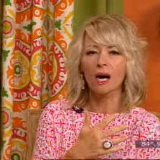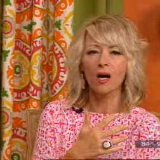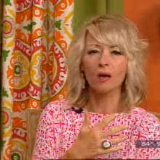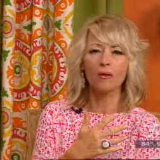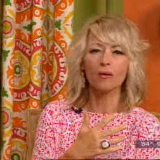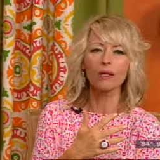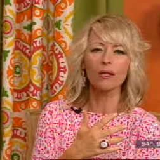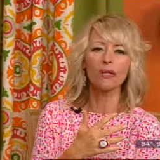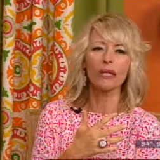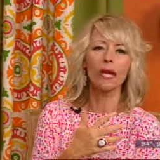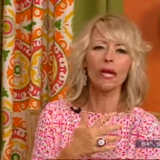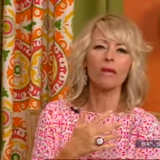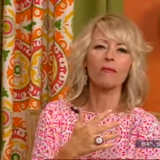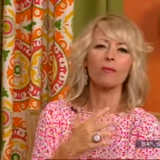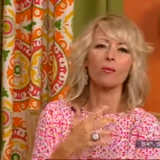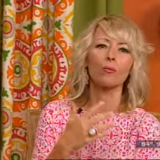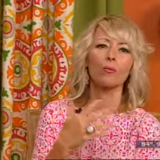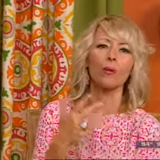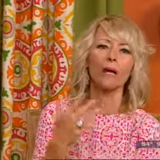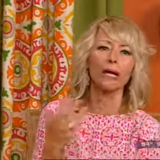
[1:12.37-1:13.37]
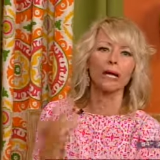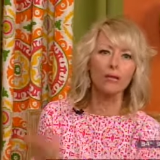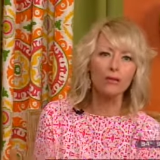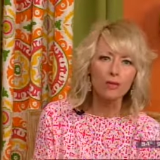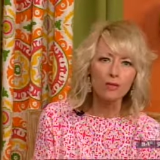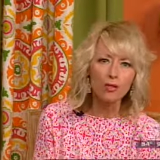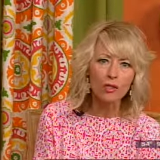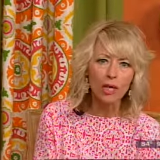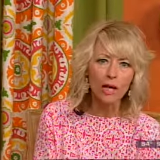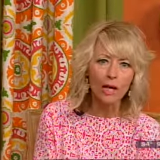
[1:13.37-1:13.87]
only to have a
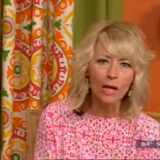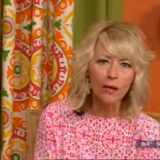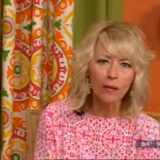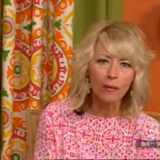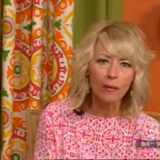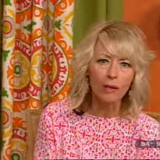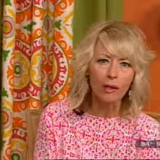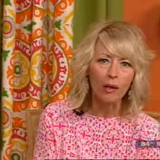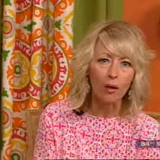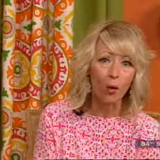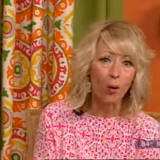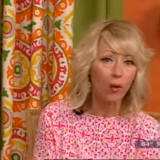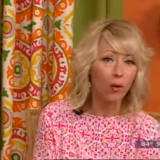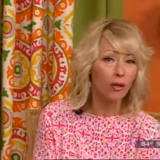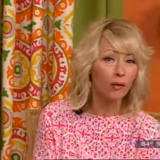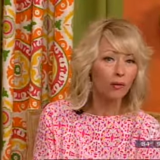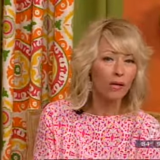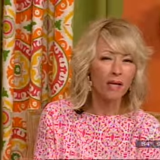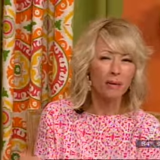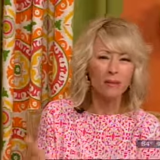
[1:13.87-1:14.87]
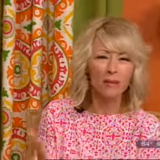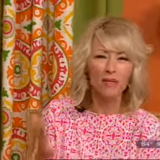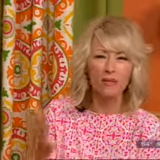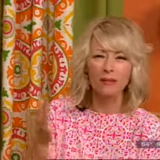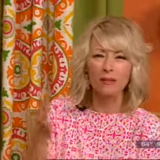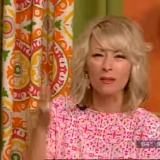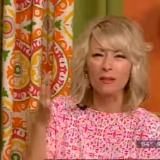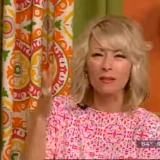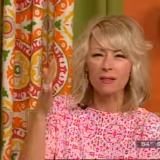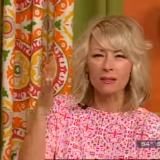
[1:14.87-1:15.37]
rain shower, or maybe
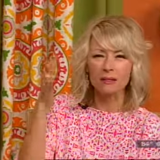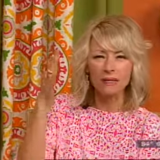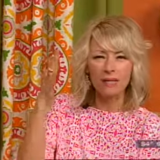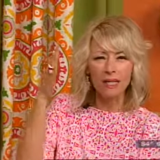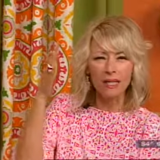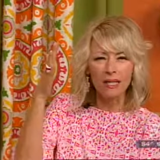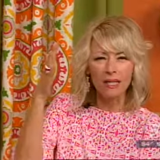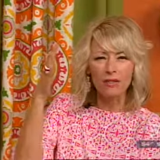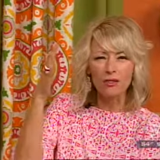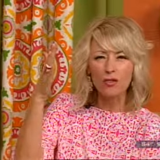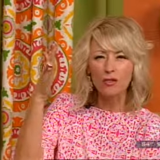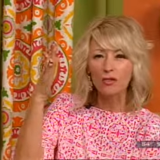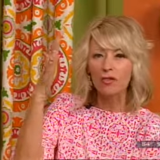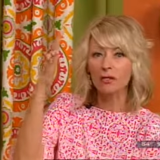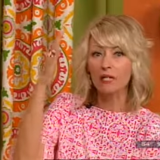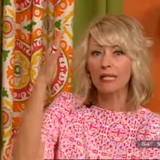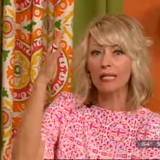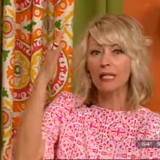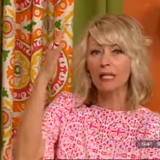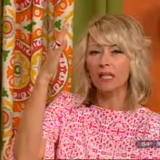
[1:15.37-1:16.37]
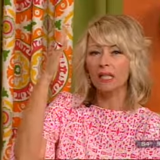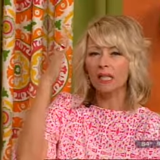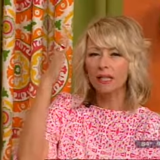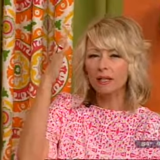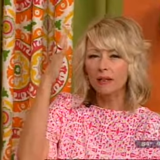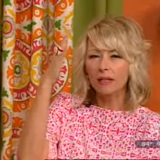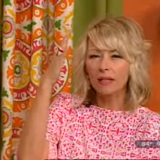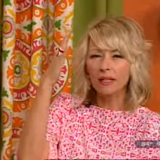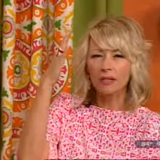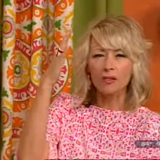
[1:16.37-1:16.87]
the sun is just
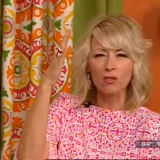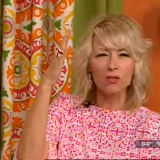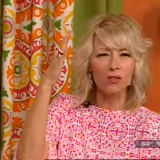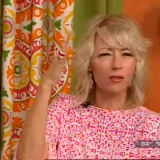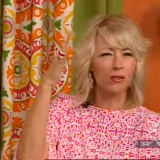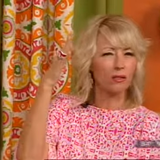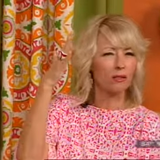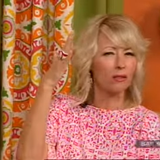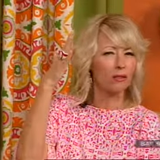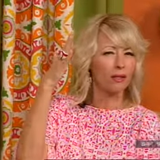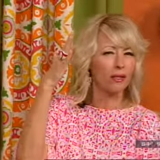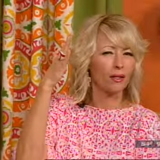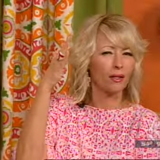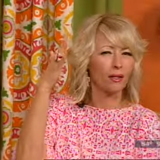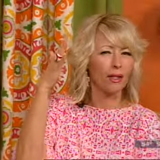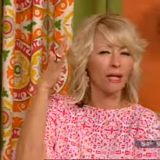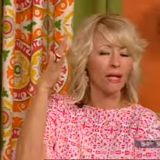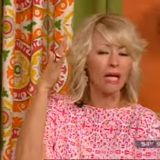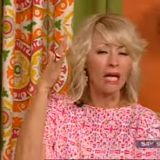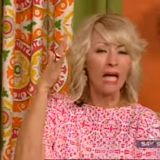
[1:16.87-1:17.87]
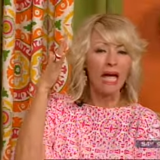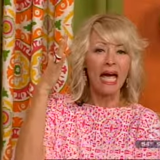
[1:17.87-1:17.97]
glaring, it's just glaring,